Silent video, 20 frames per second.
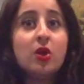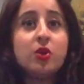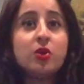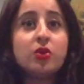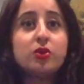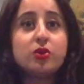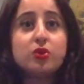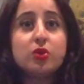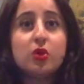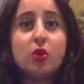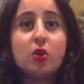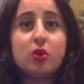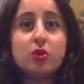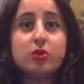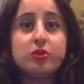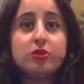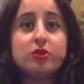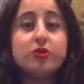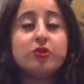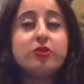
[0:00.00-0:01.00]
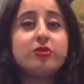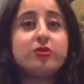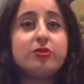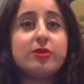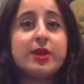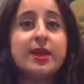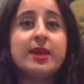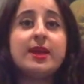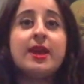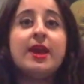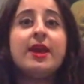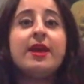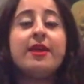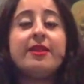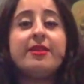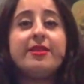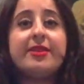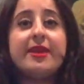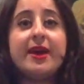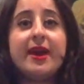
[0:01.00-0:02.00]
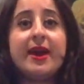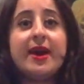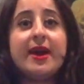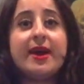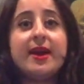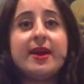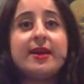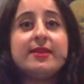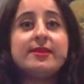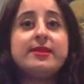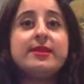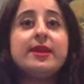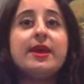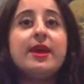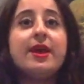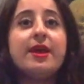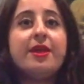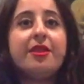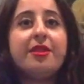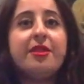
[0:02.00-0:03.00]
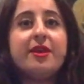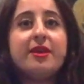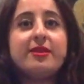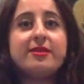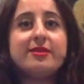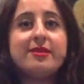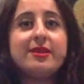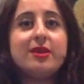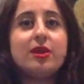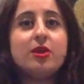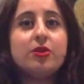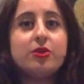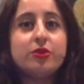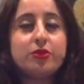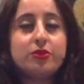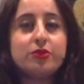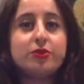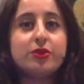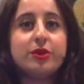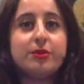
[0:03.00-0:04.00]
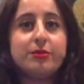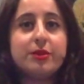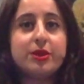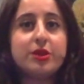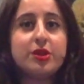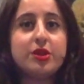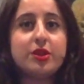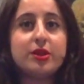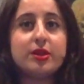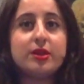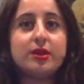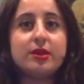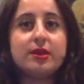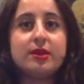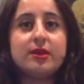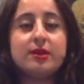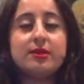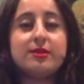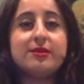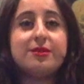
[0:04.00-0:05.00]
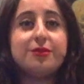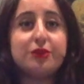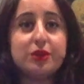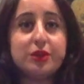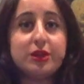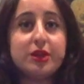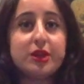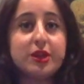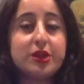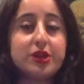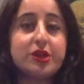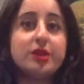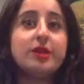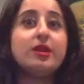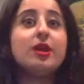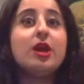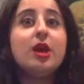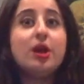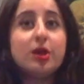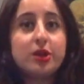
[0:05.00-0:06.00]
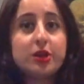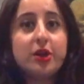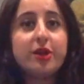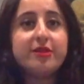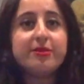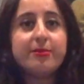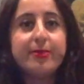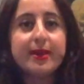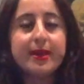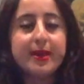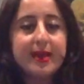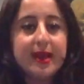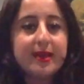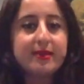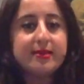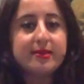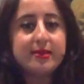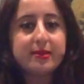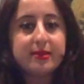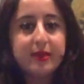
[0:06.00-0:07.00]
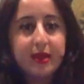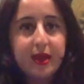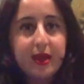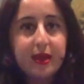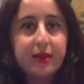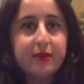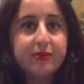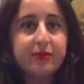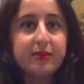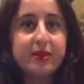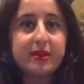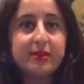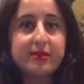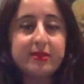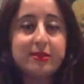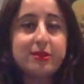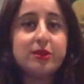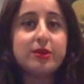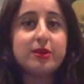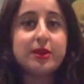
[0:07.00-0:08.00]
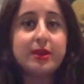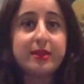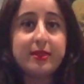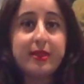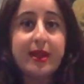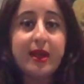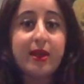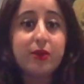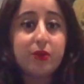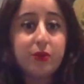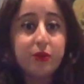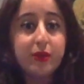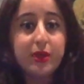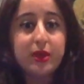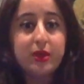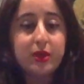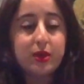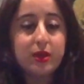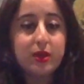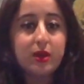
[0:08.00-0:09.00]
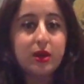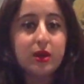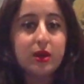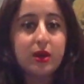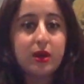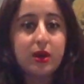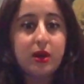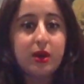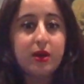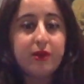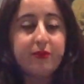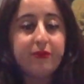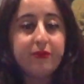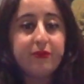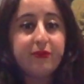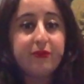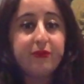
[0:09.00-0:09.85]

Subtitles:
who told Newsweek that the CO2 emissions reduction caused by cancelled air flights during that week of